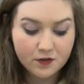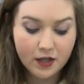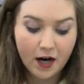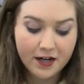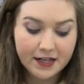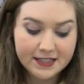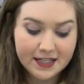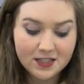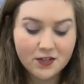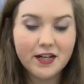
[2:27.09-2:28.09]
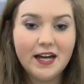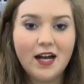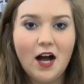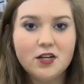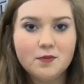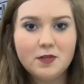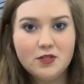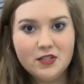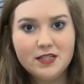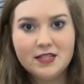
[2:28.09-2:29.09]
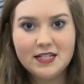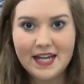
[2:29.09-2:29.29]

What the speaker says: regarding its history and contributions to